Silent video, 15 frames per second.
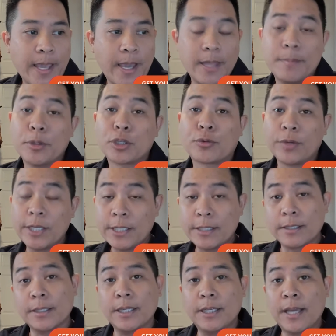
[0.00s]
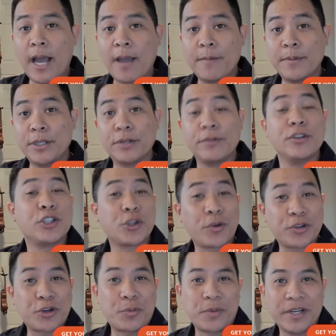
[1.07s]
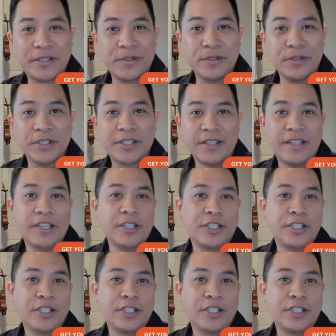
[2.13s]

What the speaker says: And then most recently, I've been doing short term rentals.